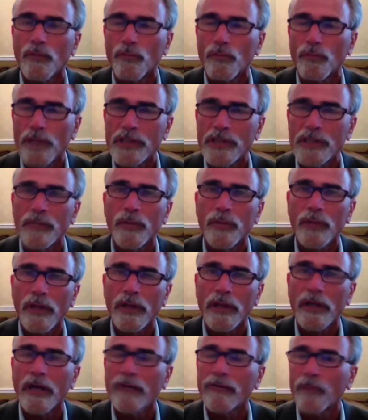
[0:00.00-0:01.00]
reasonable
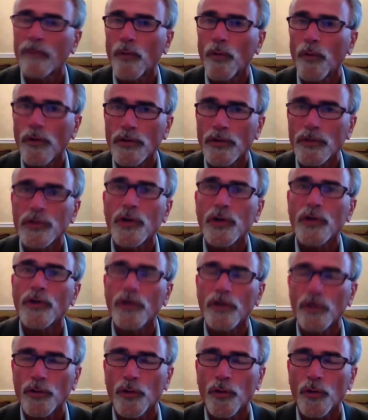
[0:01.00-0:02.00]
enough or
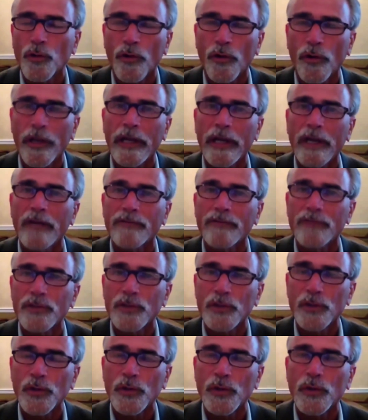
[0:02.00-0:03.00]
circulatory
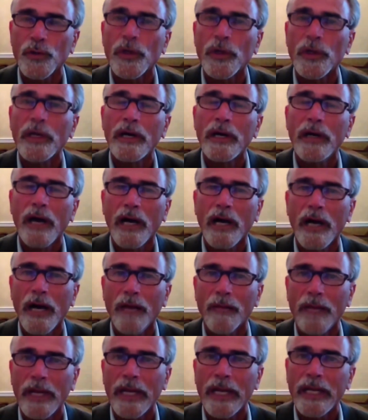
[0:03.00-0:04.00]
enough to
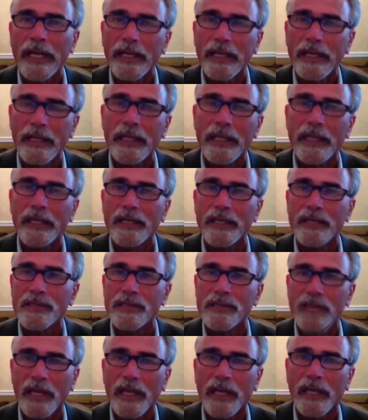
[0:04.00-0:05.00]
accommodate
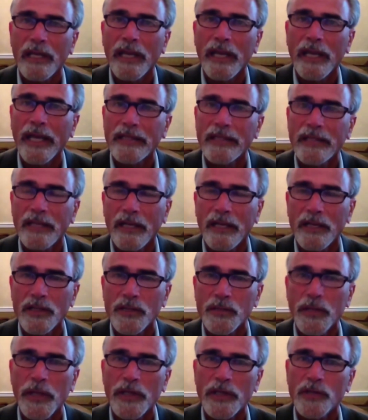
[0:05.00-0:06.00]
ease in exiting
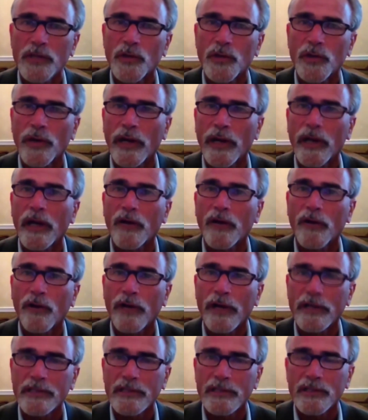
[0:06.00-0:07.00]
a space during a
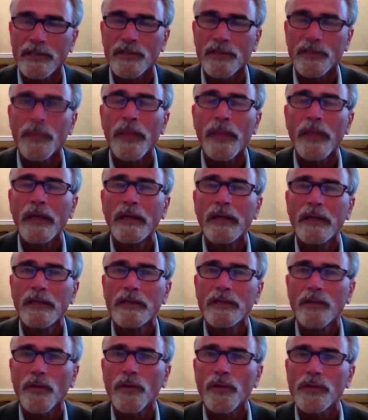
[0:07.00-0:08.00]
crisis.
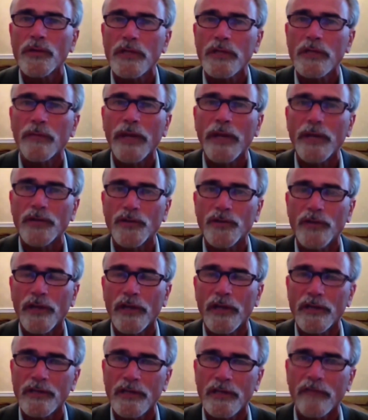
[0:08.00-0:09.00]
So those are the major
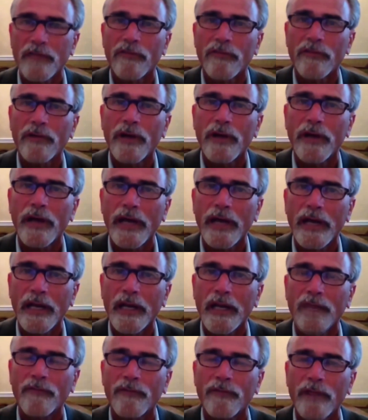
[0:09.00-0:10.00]
things that have had
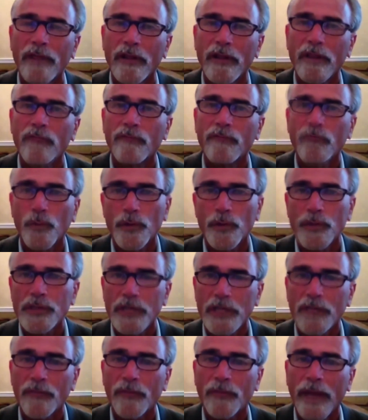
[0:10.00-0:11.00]
an influence
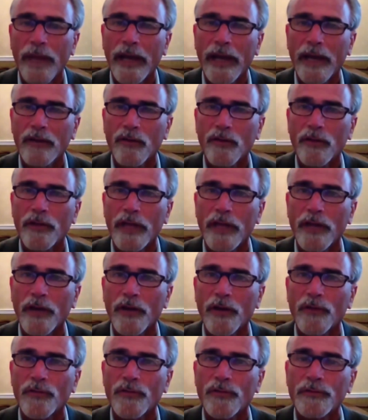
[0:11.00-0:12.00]
and impact over the
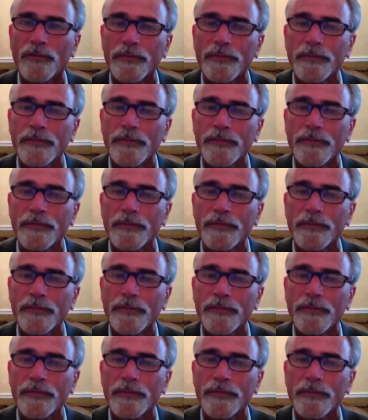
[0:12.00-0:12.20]
years.